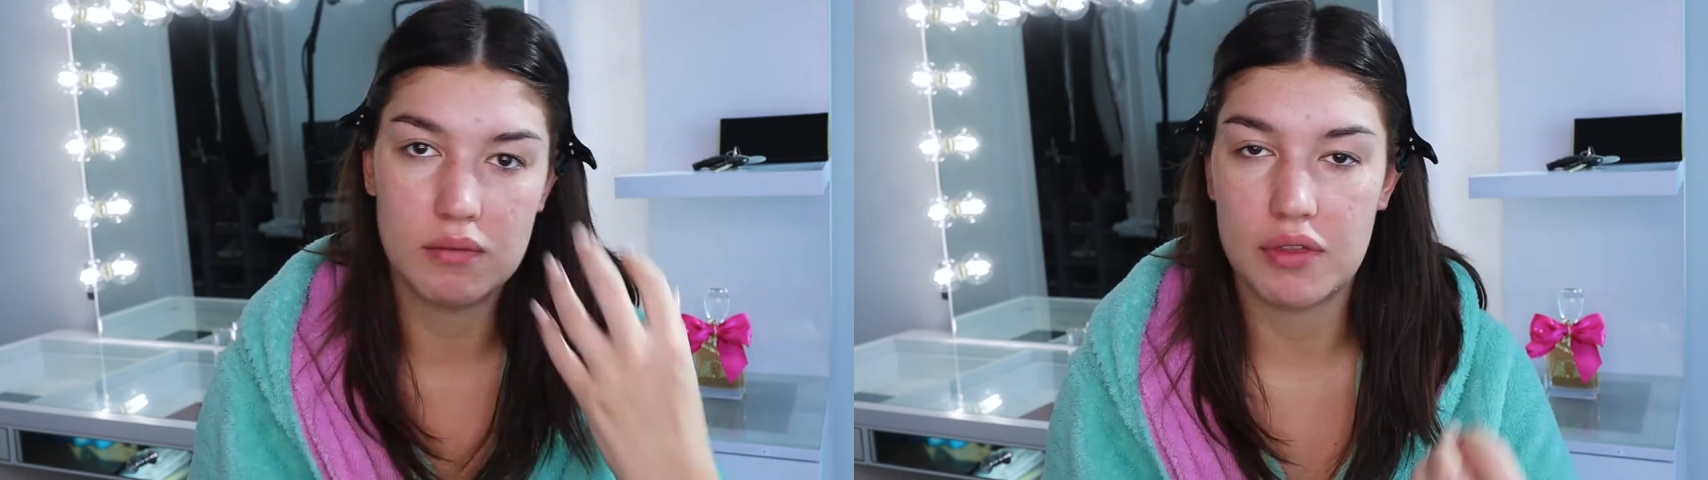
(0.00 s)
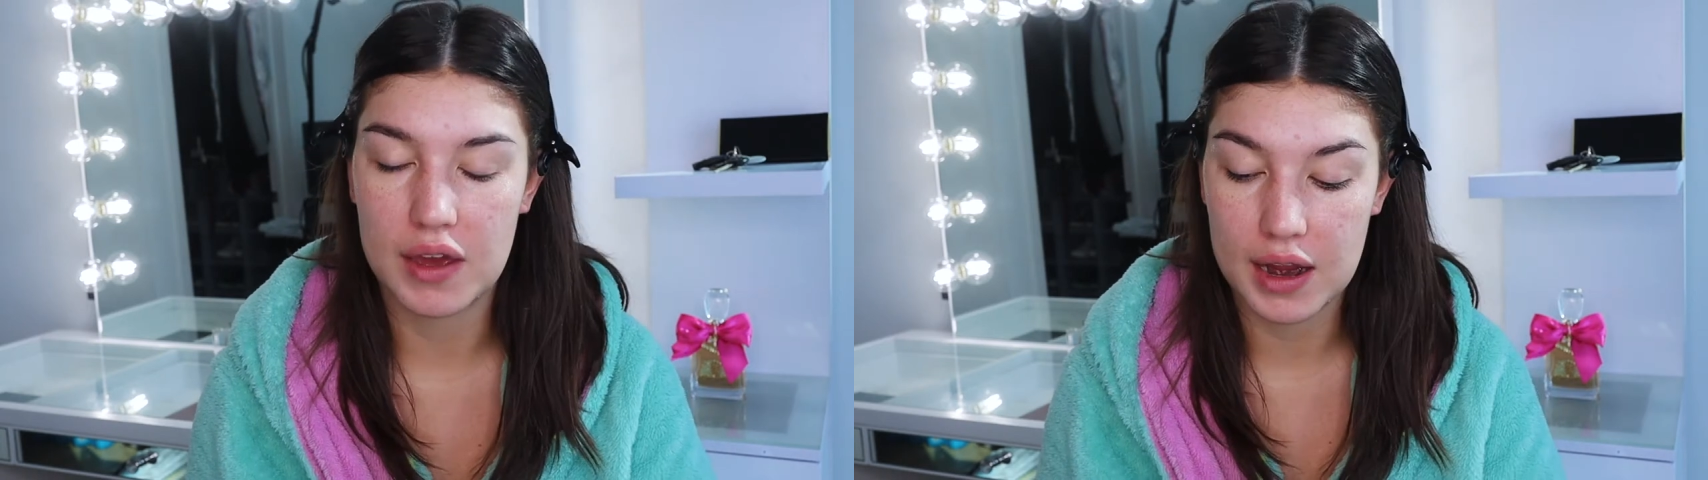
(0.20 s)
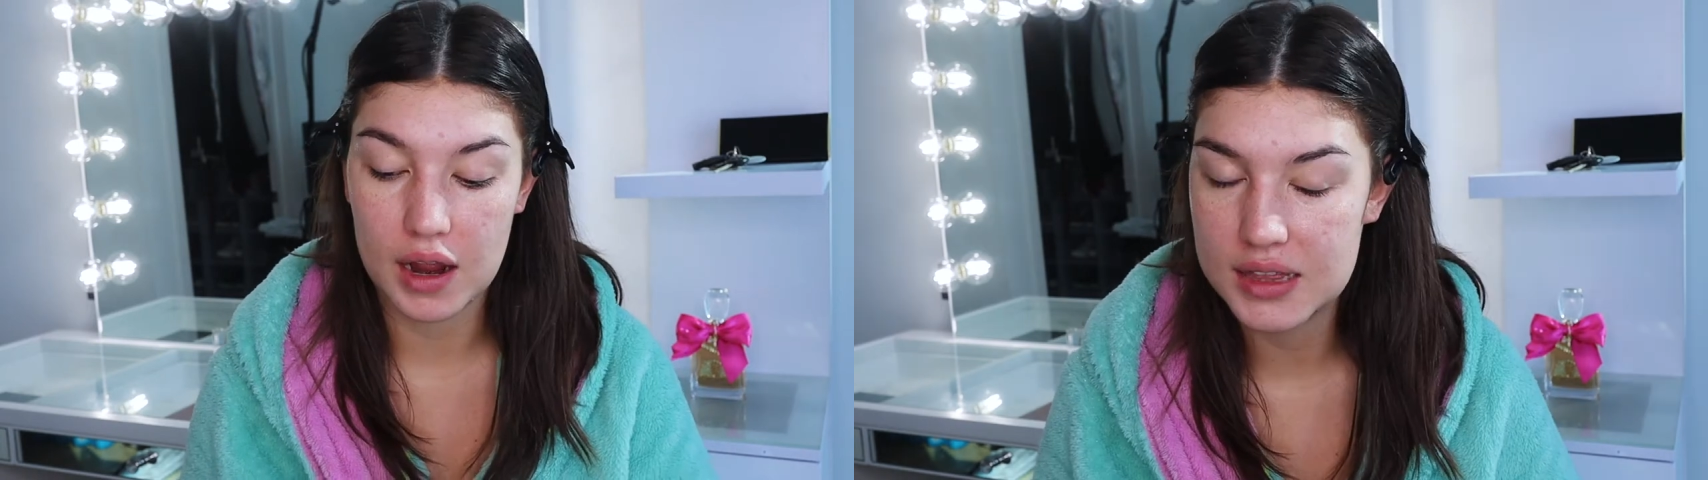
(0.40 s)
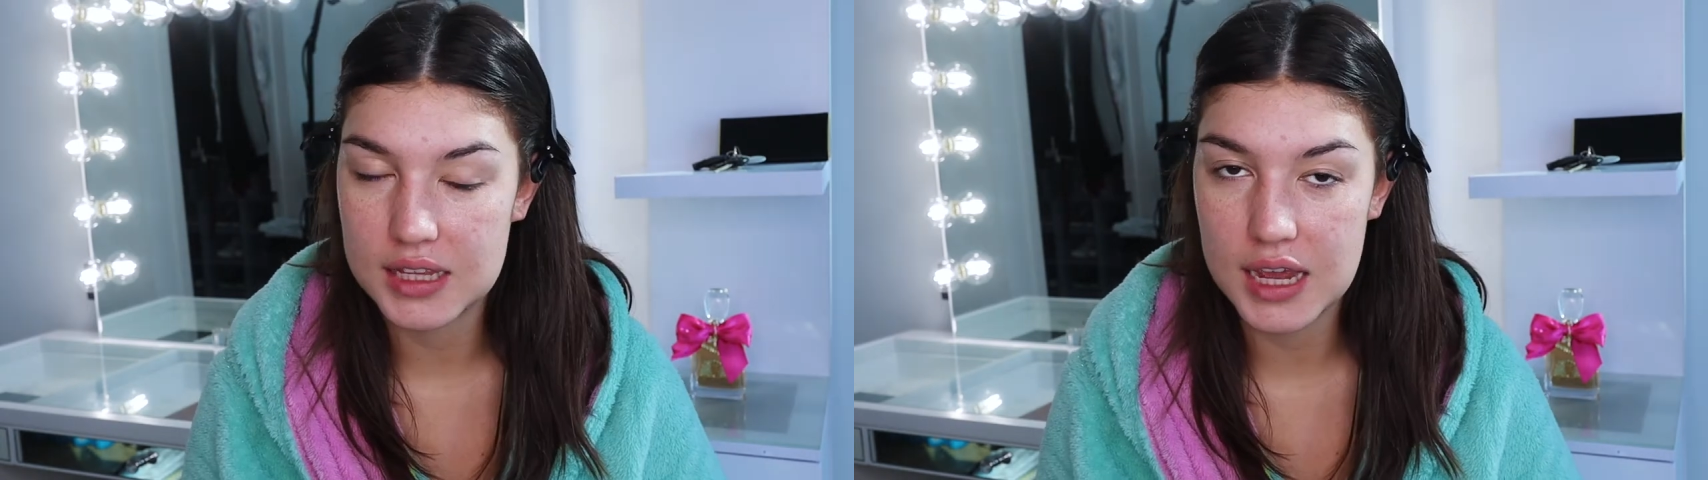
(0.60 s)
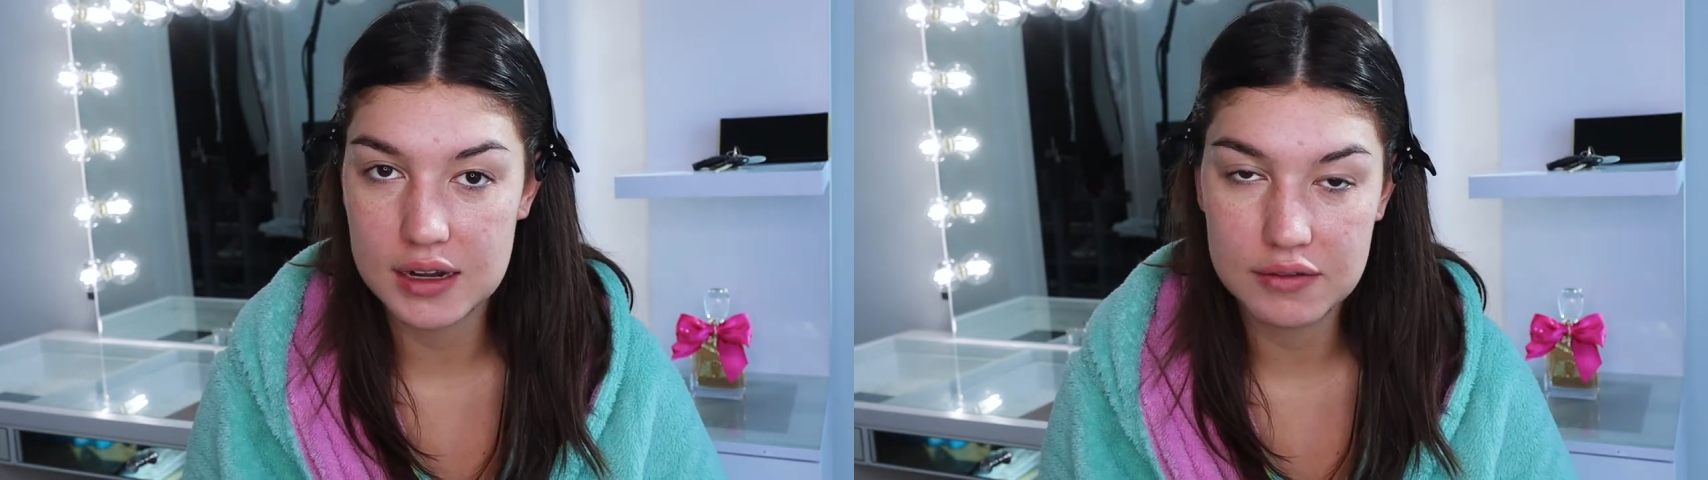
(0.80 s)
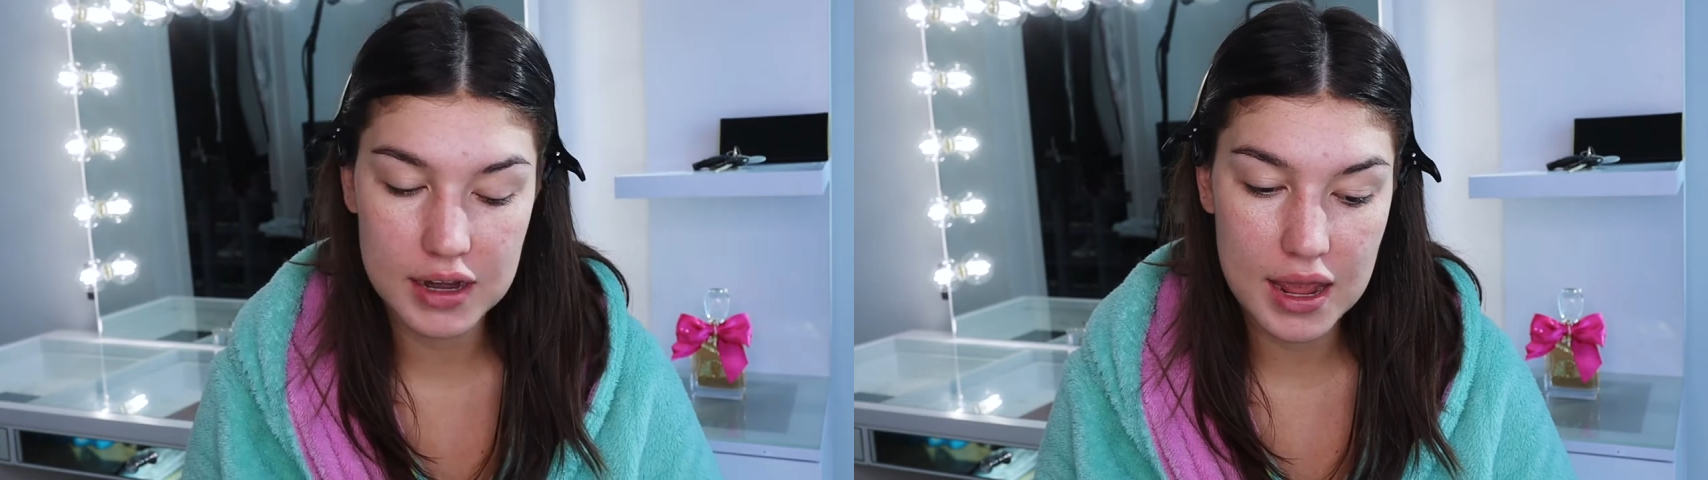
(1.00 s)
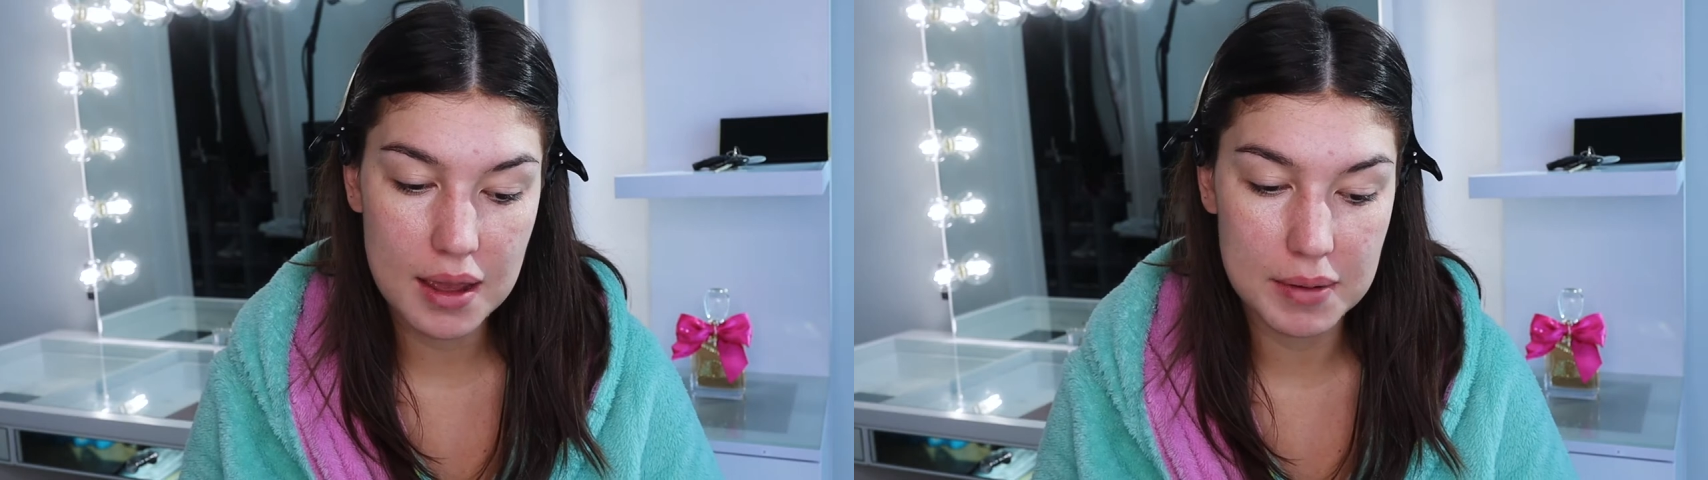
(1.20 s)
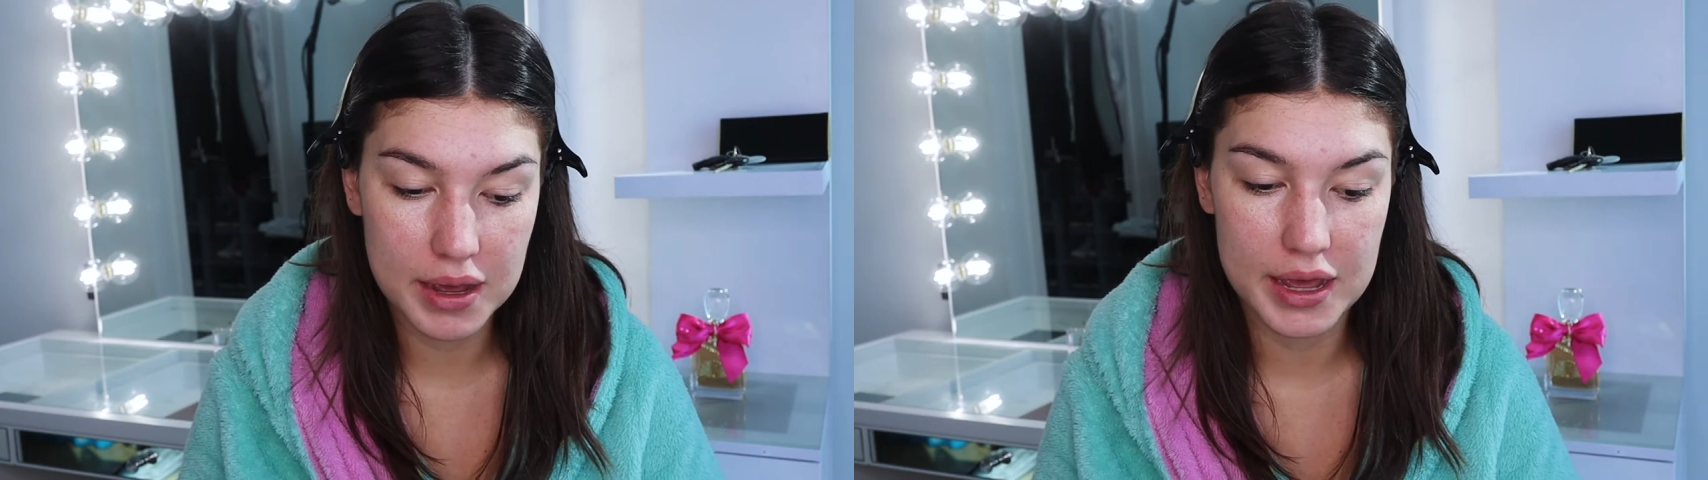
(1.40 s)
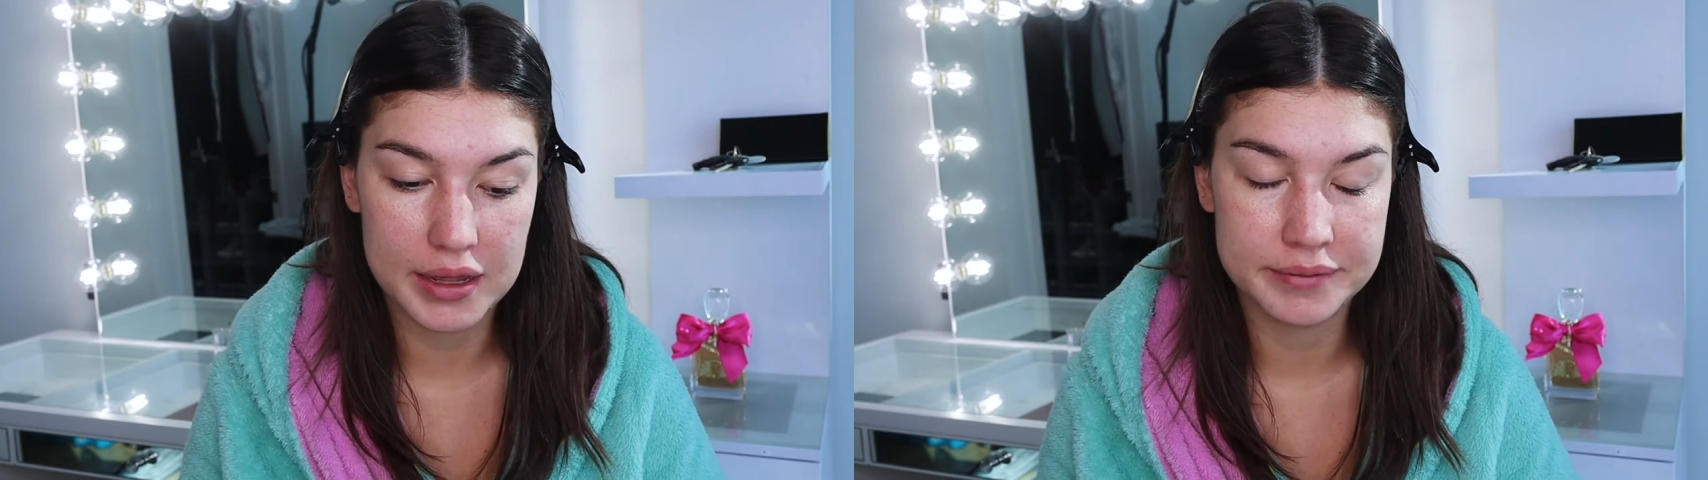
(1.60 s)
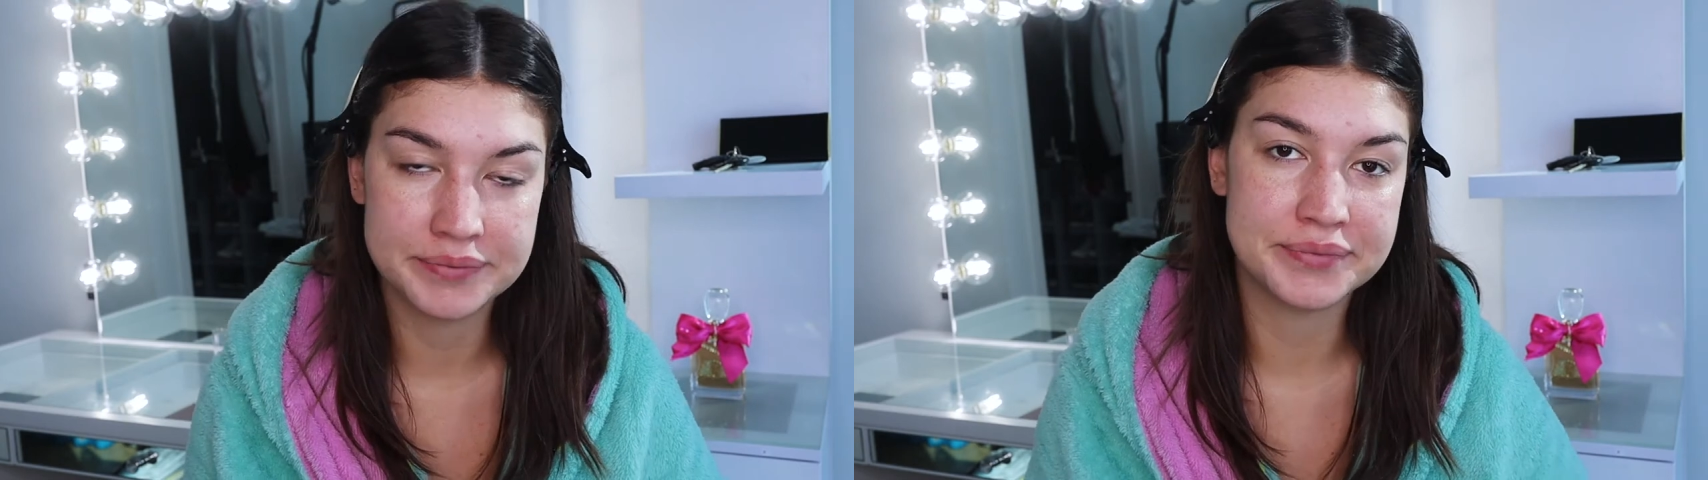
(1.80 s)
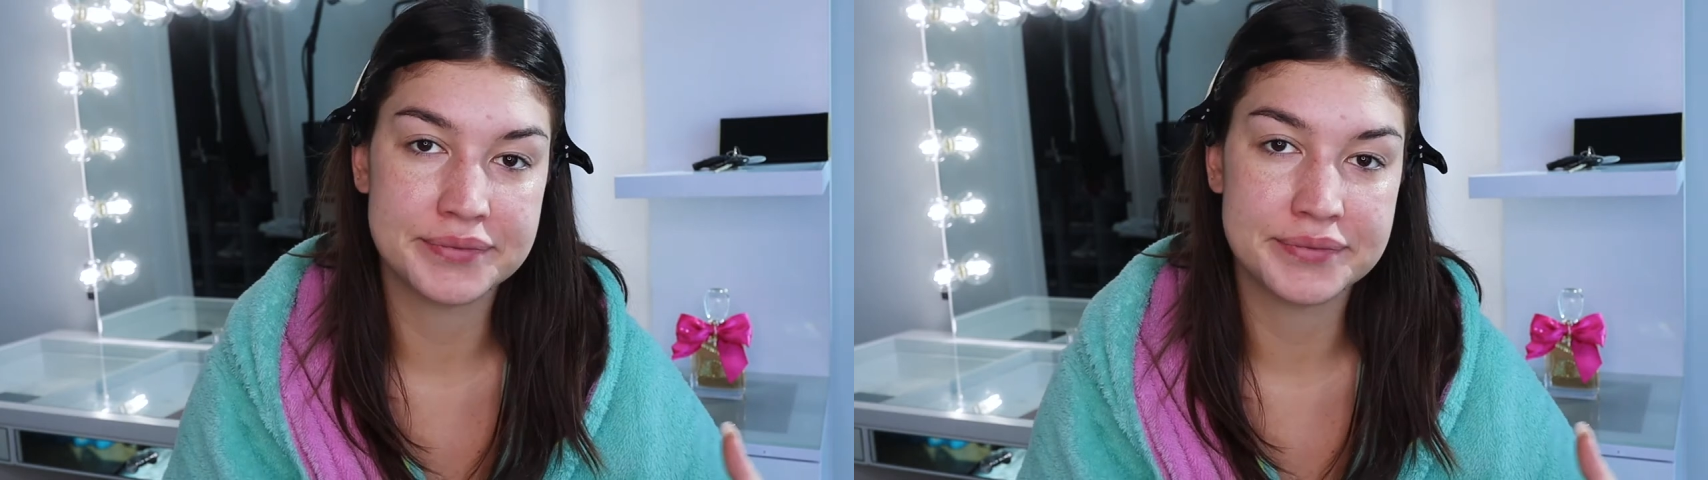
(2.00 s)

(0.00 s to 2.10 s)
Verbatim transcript: thing at the end of the day, but